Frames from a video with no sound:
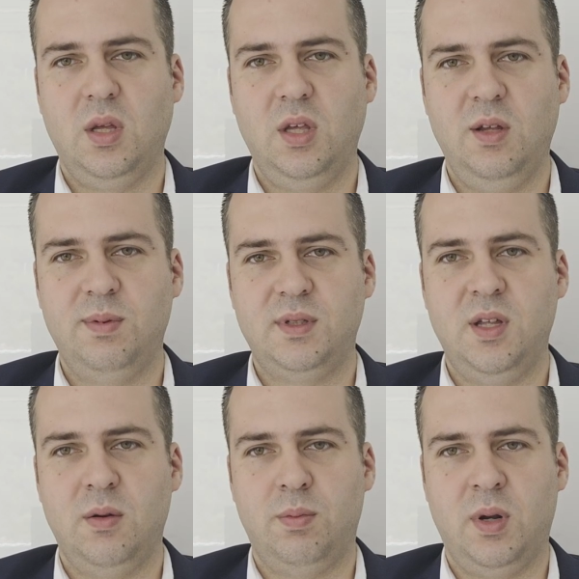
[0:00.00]
keeps
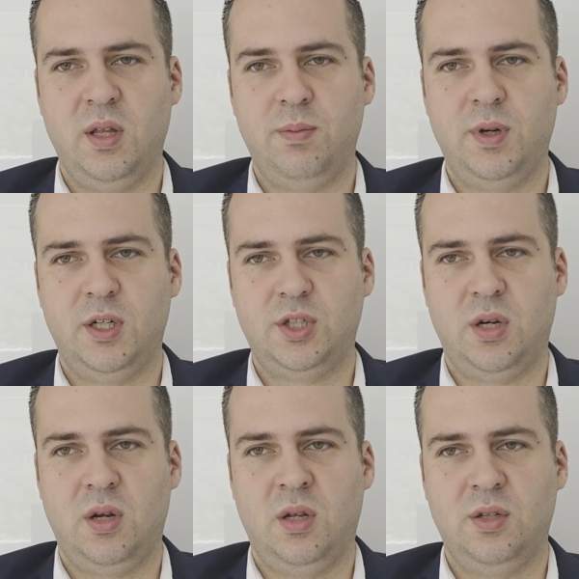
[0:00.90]
their blood
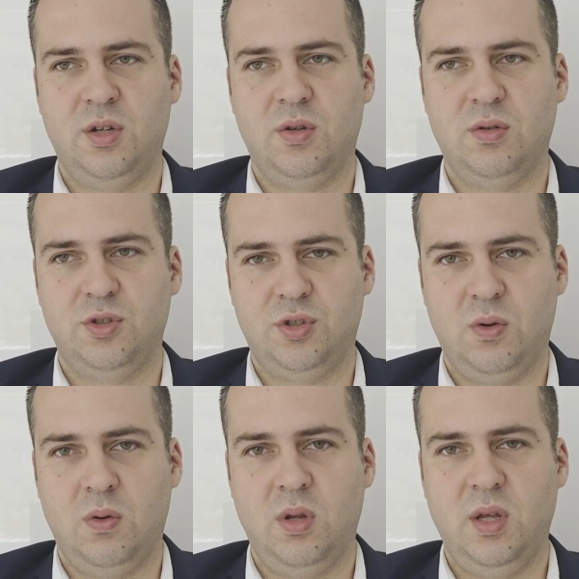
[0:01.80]
pressure under
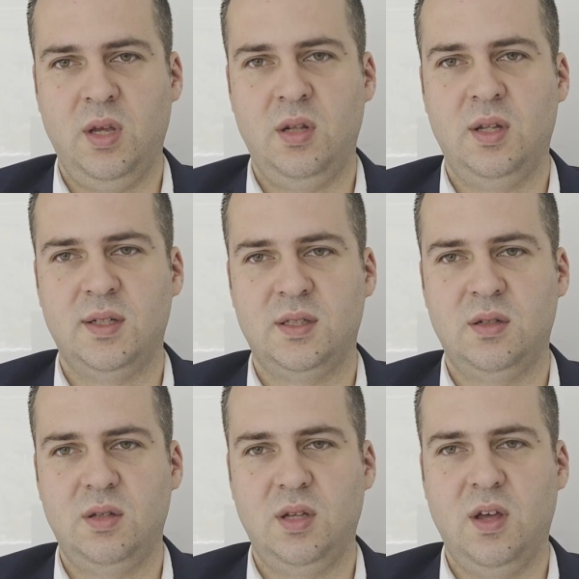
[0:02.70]
control, and does
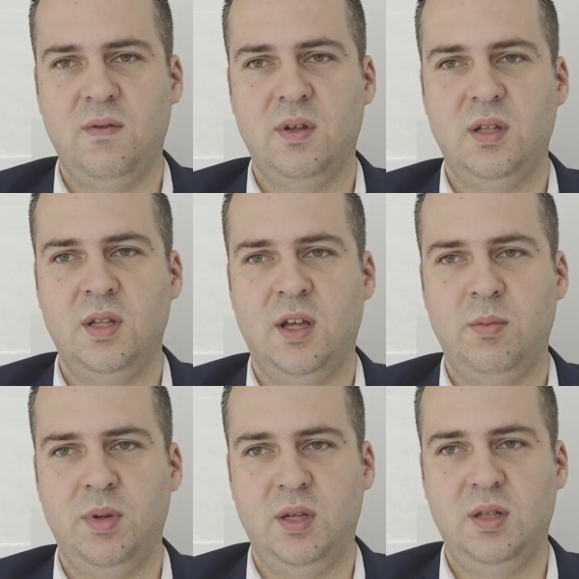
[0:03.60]
not have
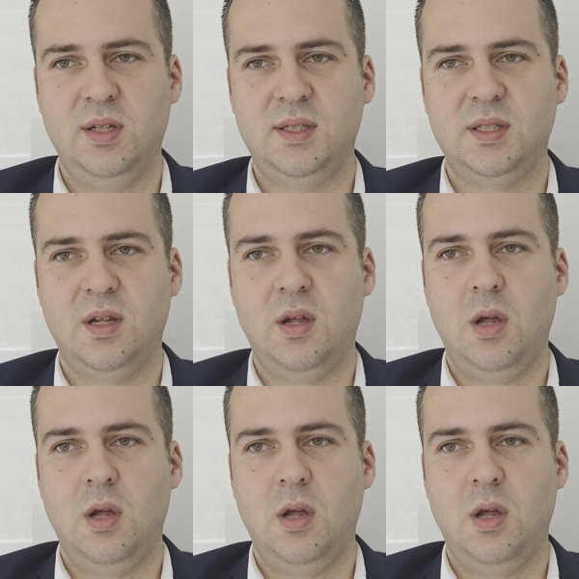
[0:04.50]
diabetes